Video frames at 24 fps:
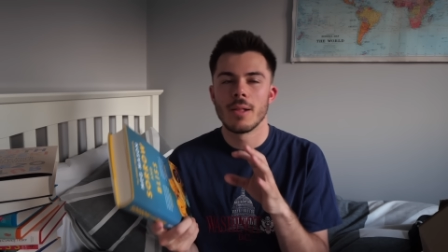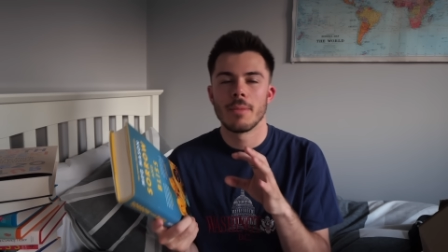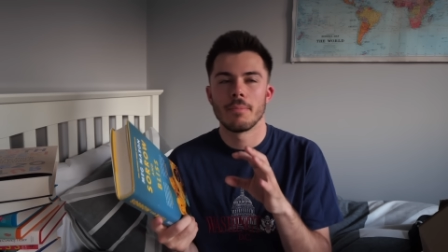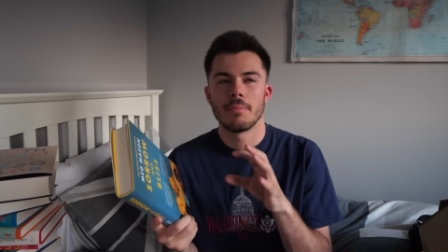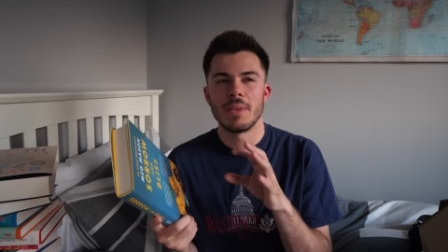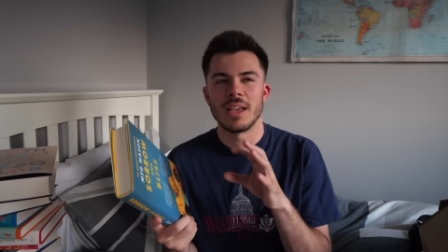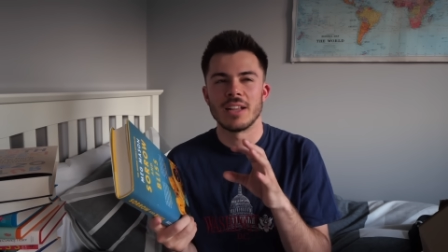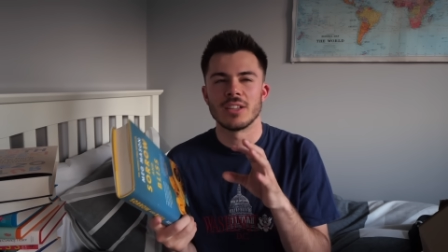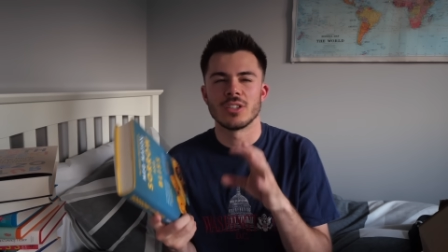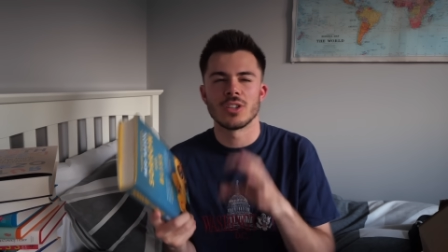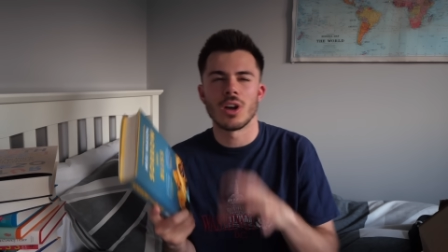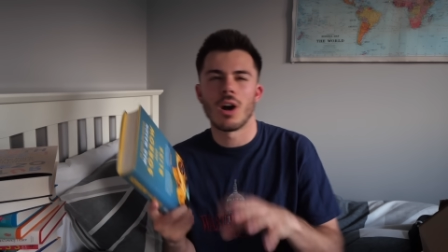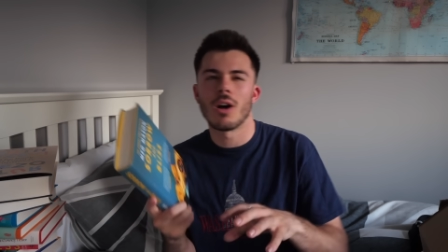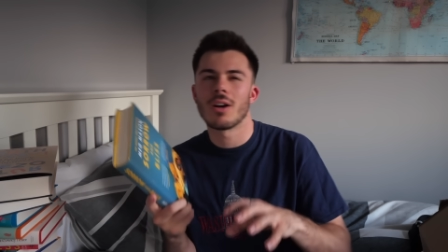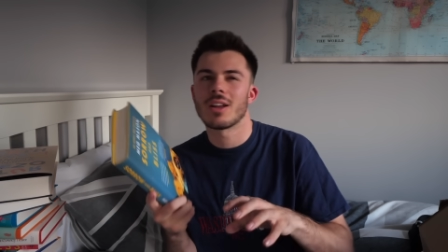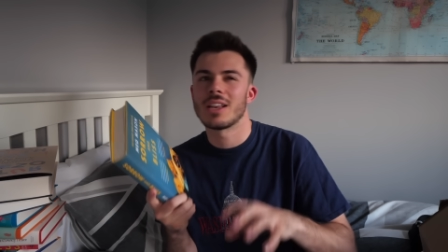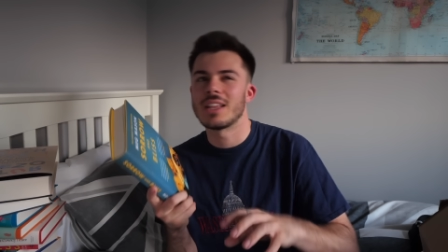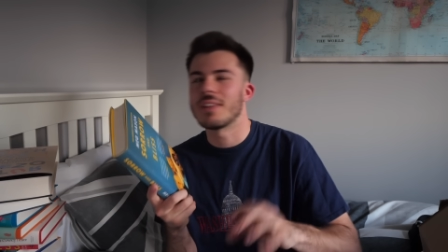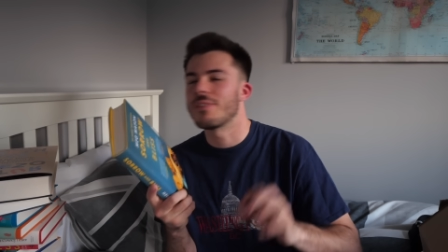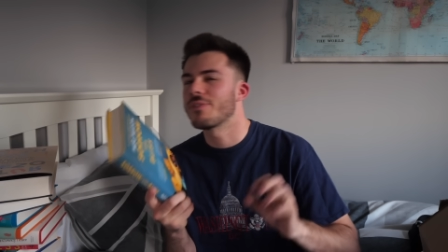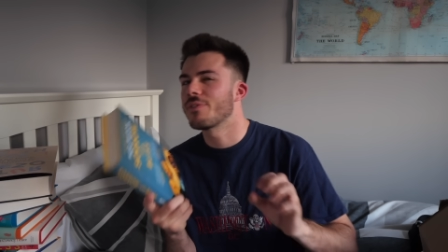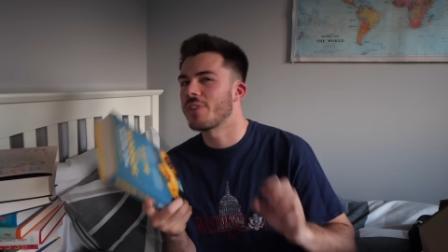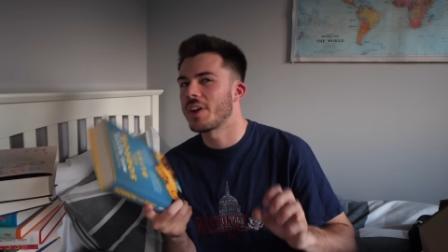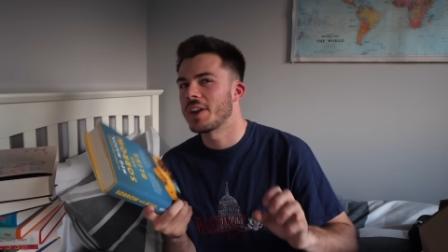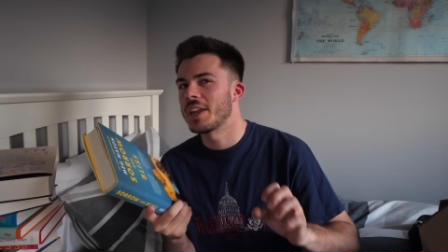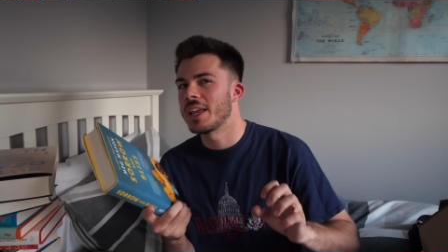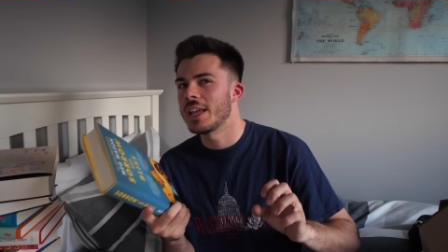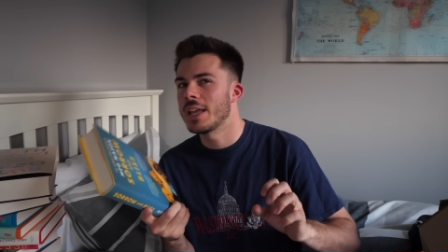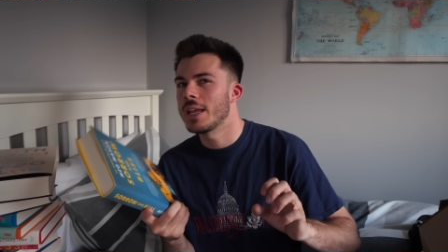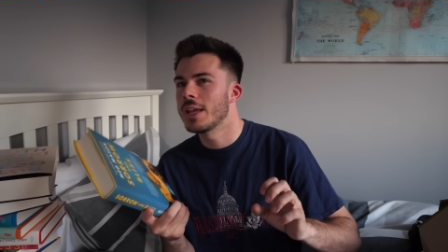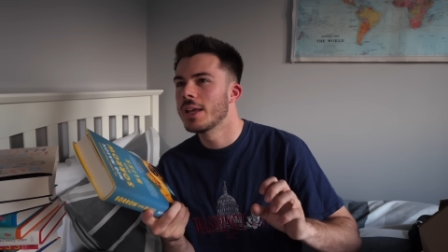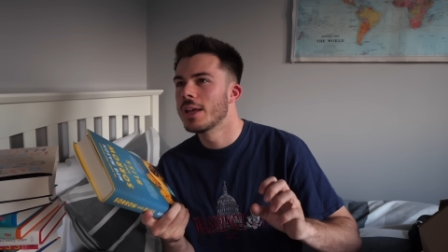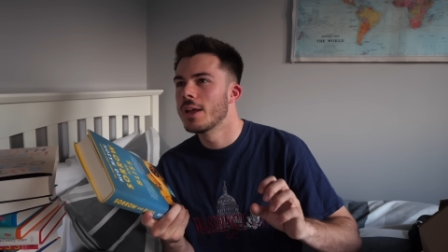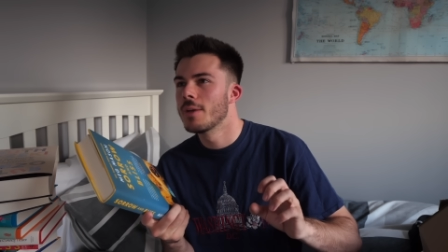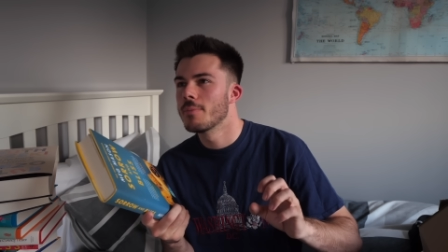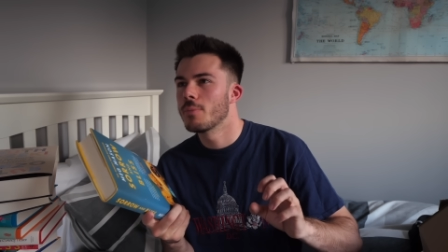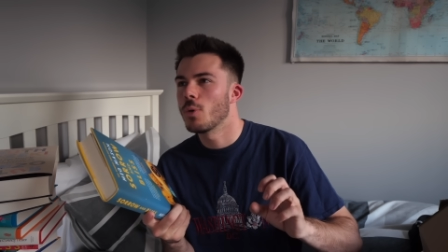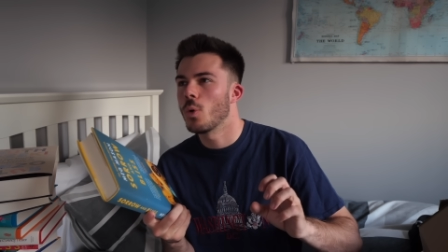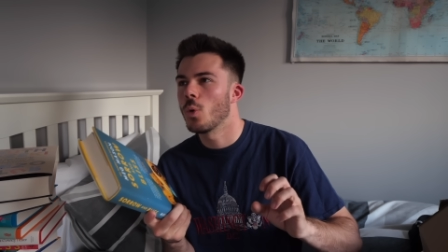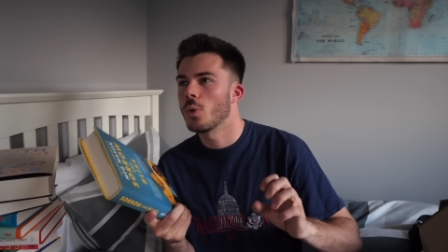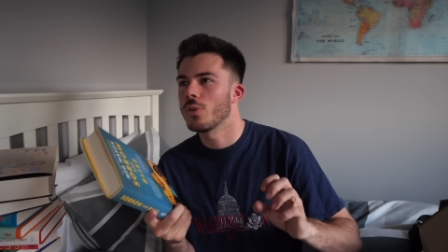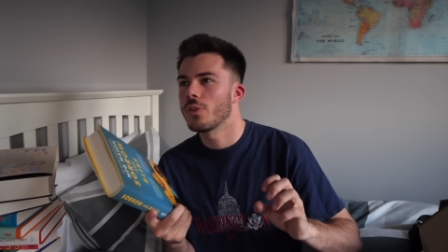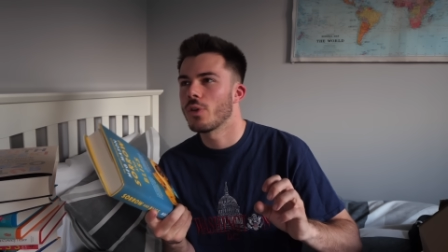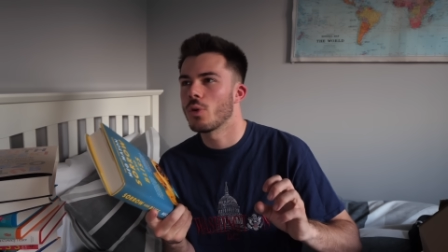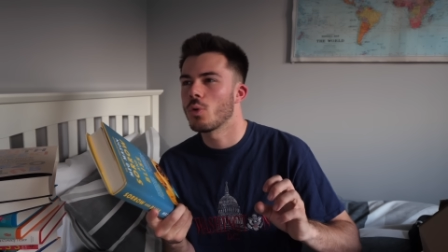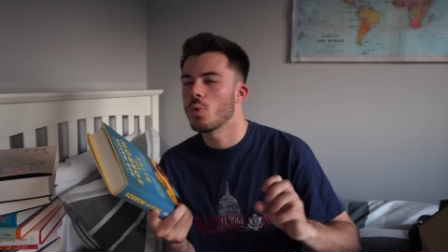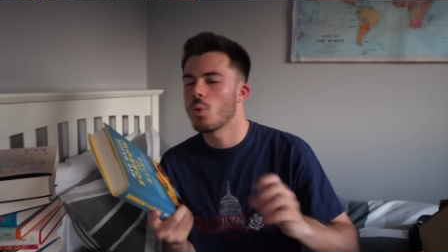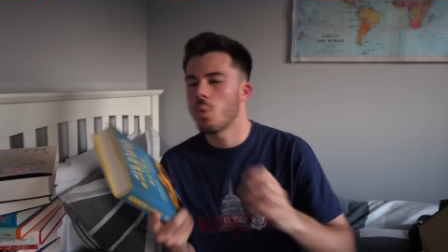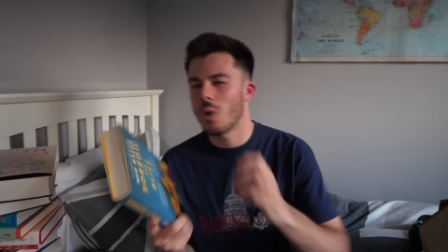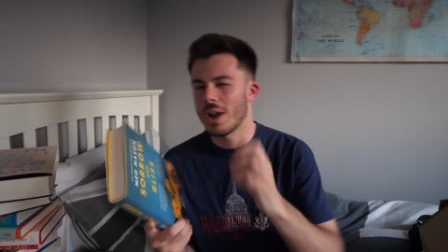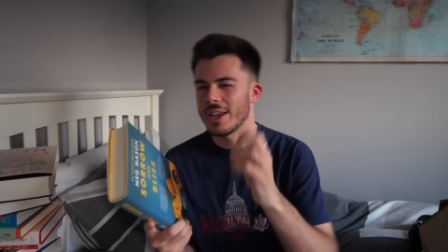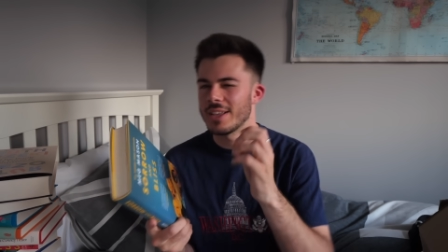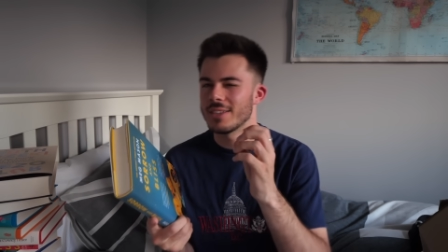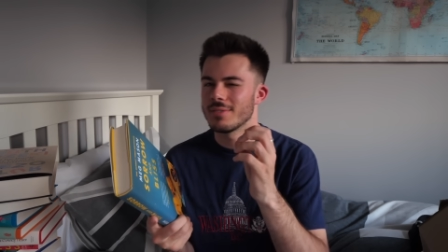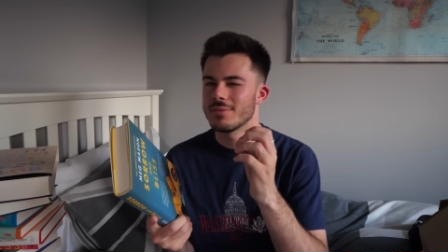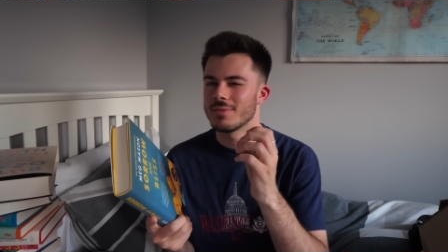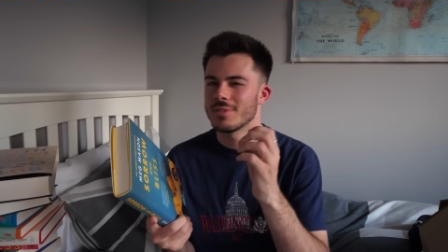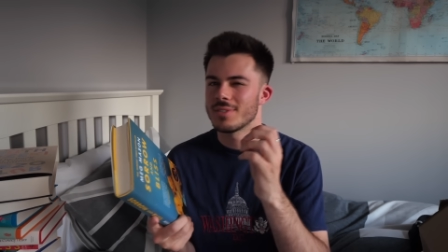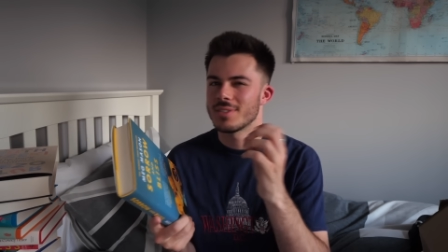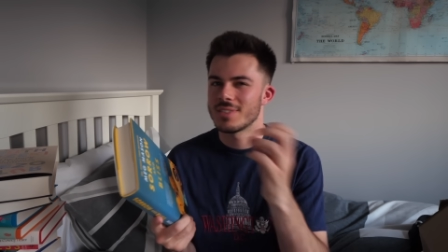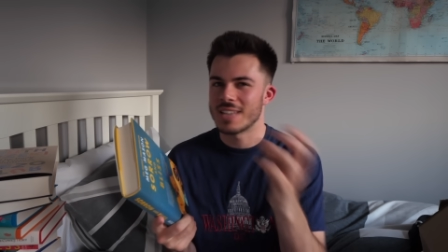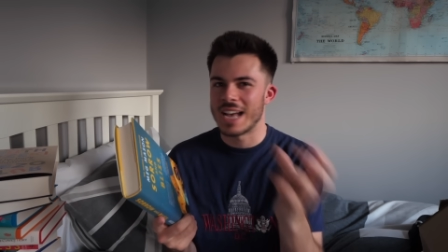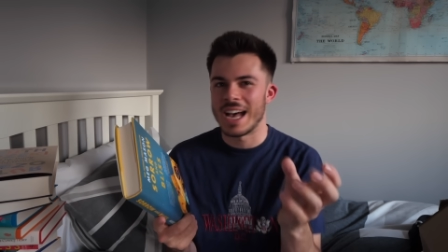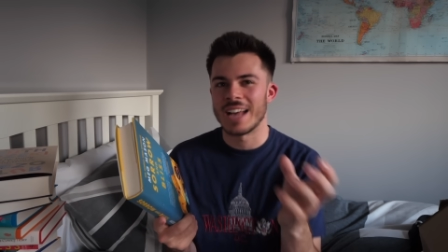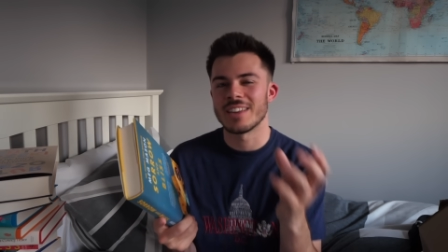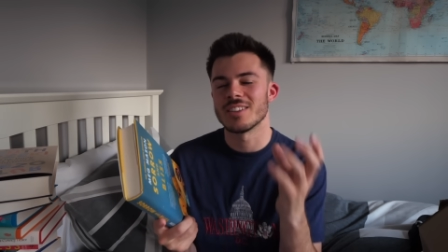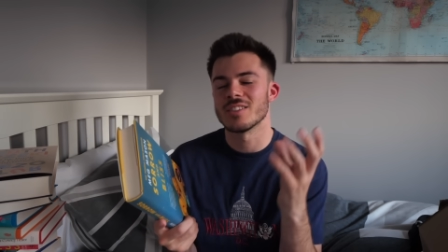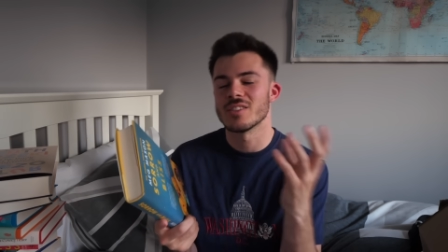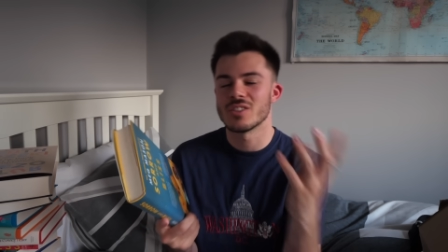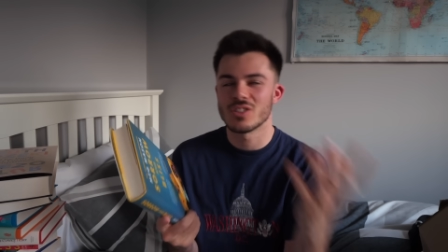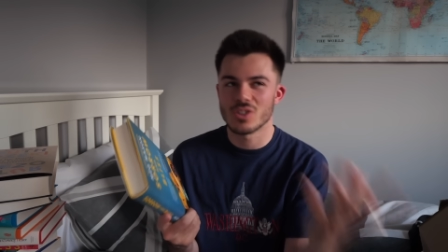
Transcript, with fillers: being darkly funny, but also quite sad and